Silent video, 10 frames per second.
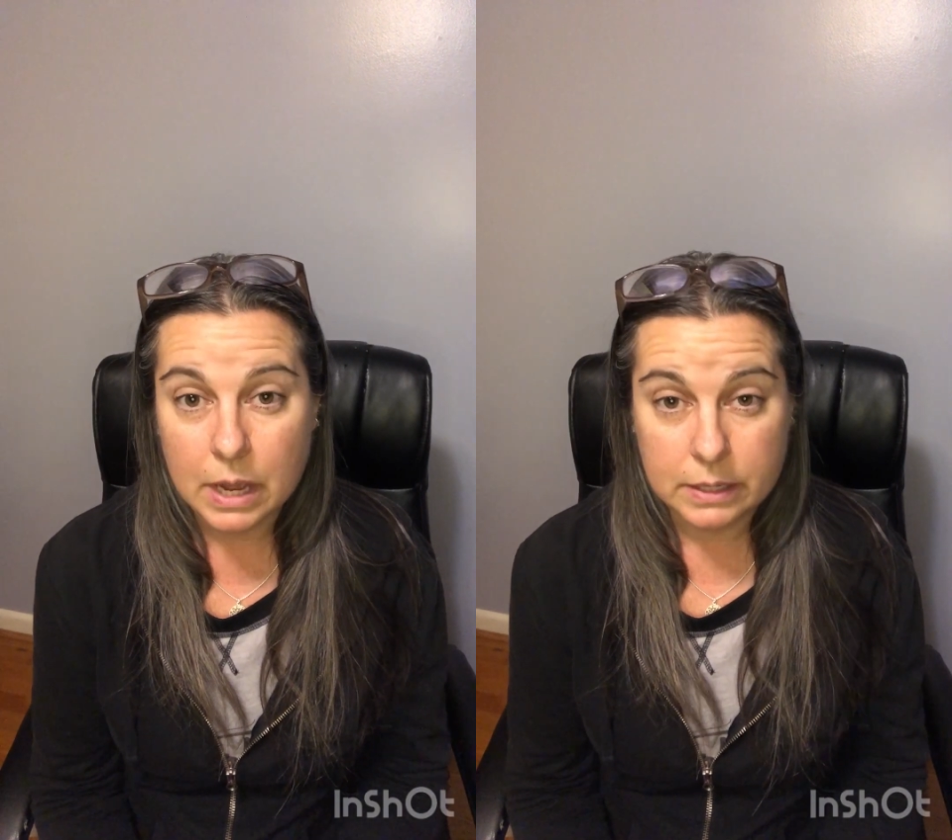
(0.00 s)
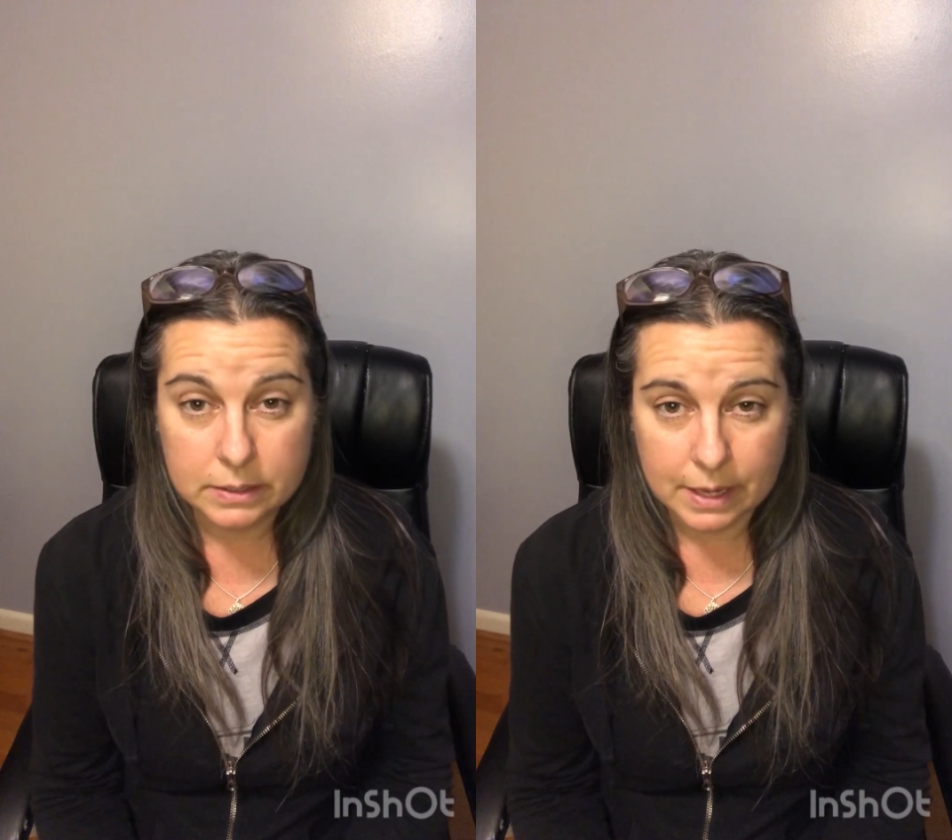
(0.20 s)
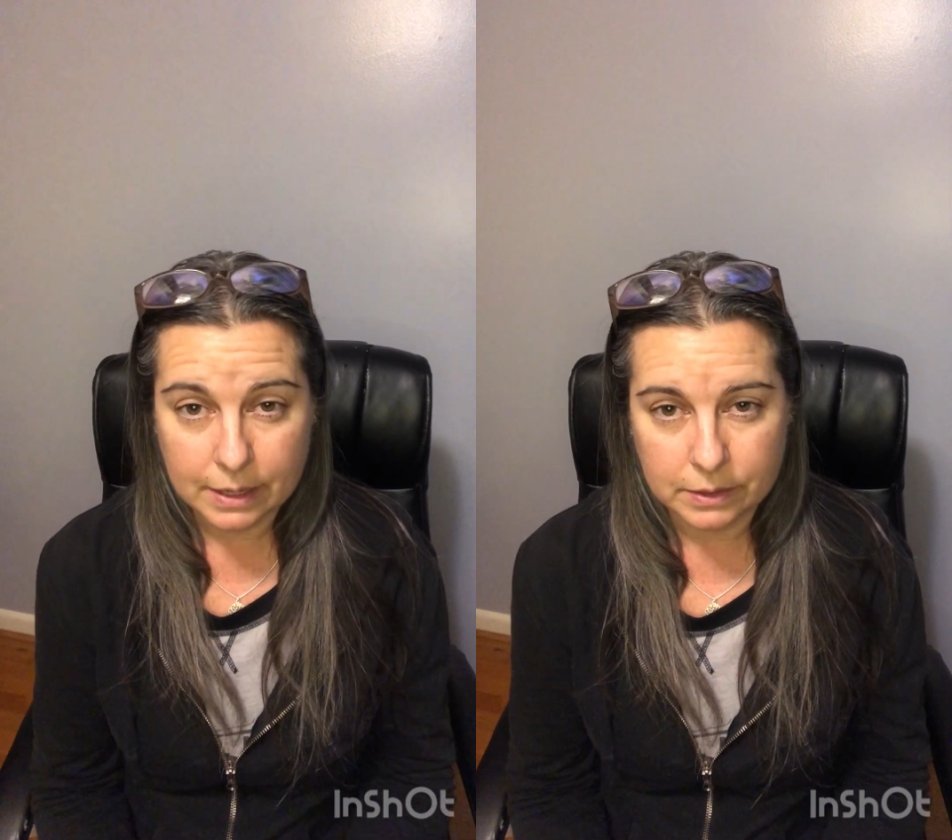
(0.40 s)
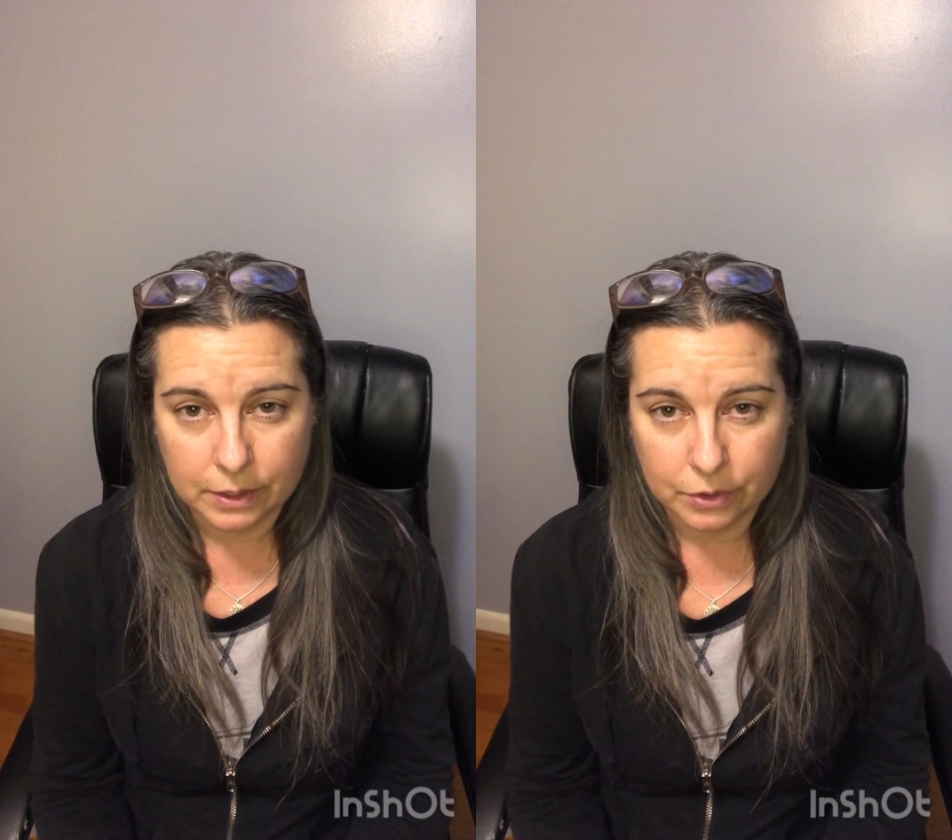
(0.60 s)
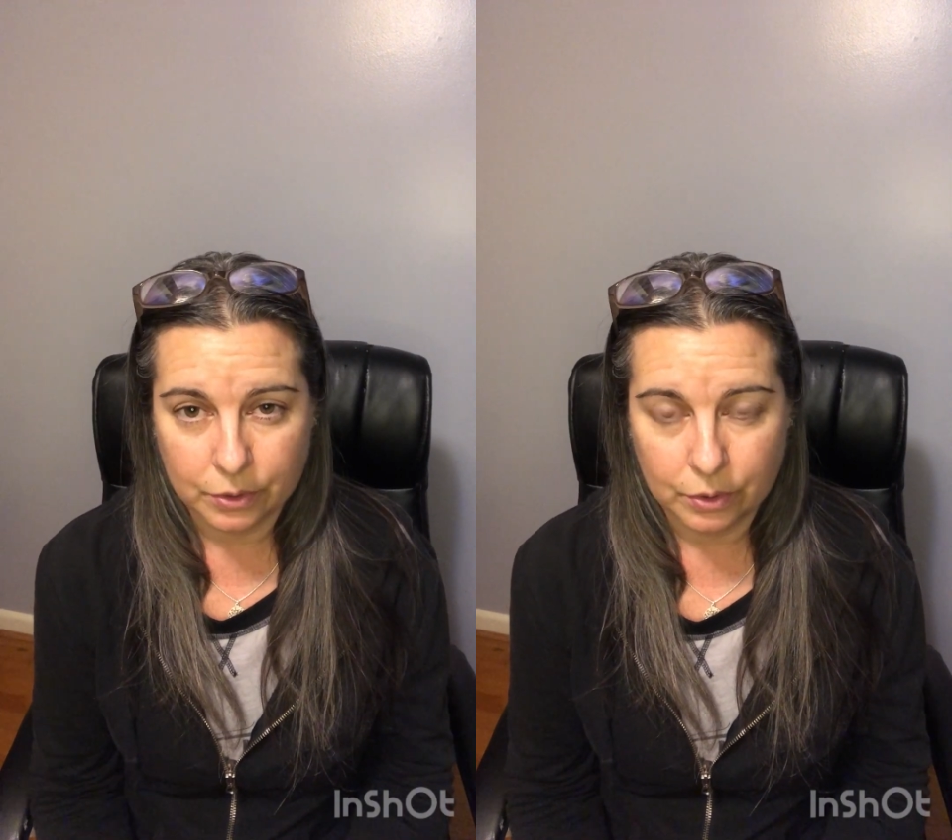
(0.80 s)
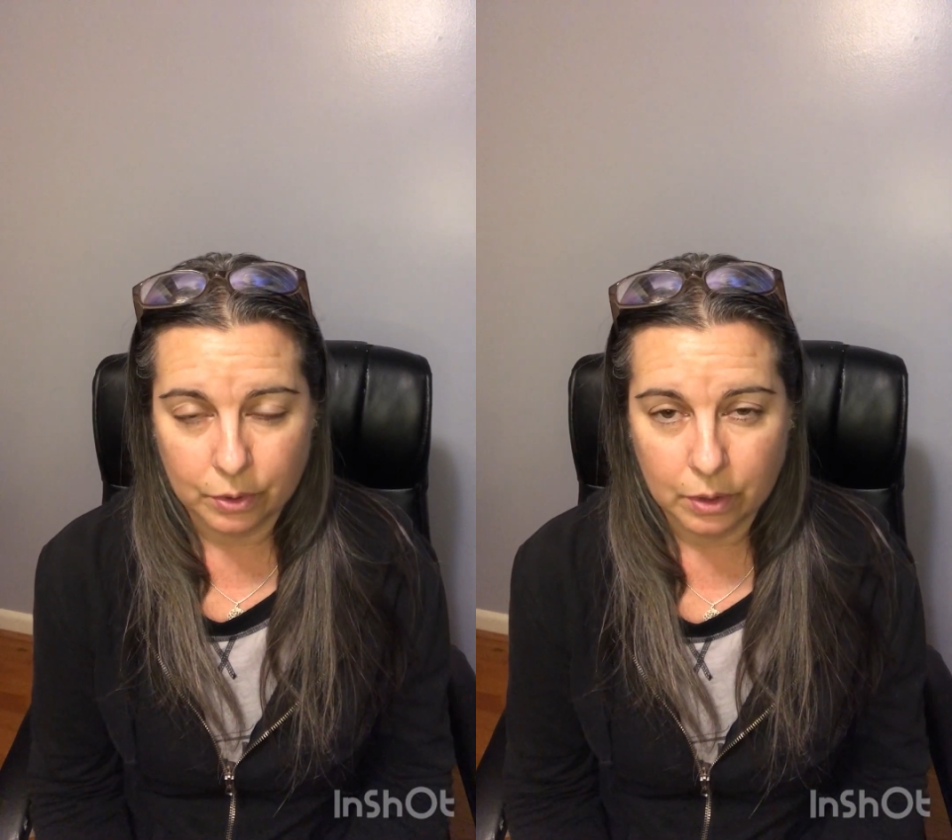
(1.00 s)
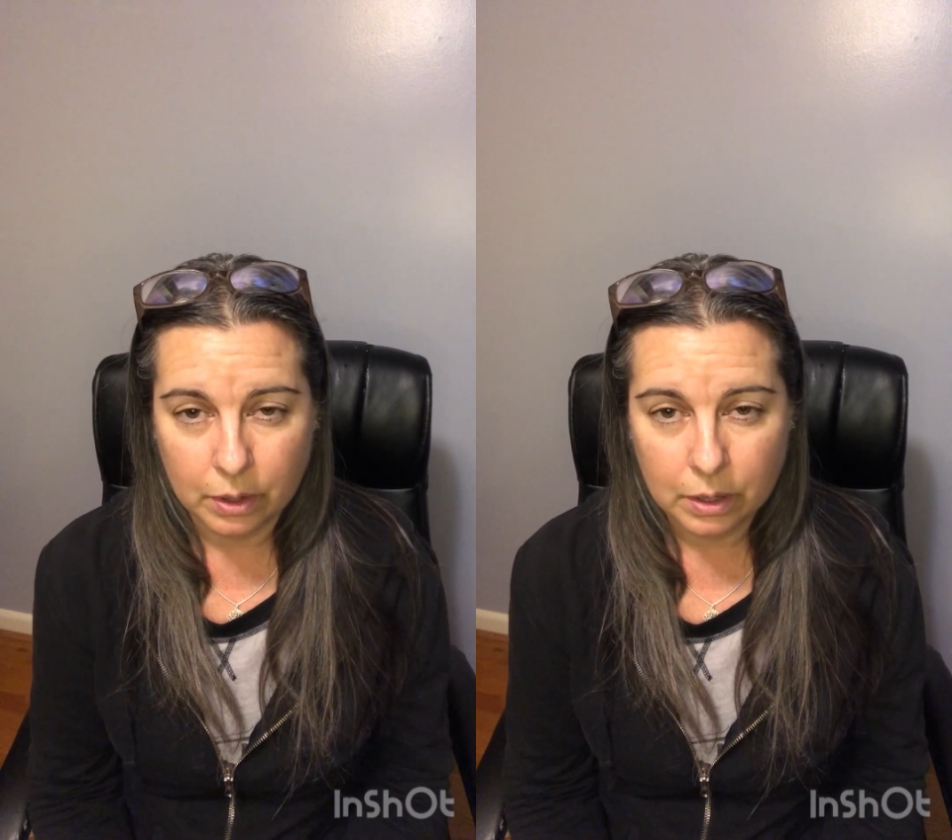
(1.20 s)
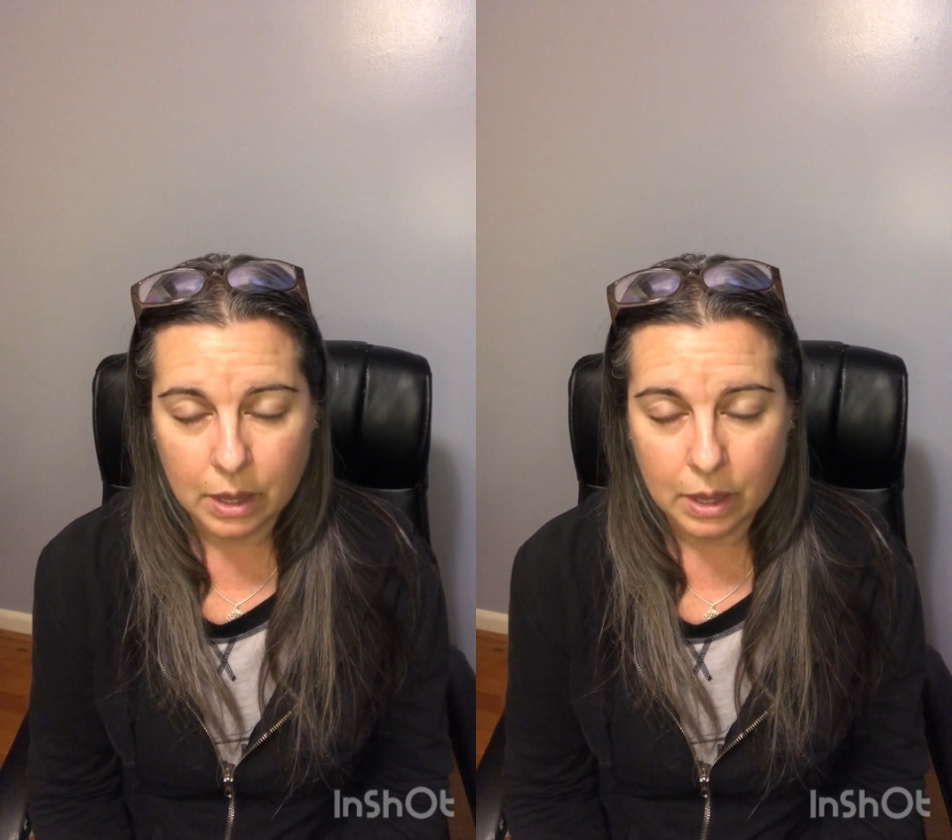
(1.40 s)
technical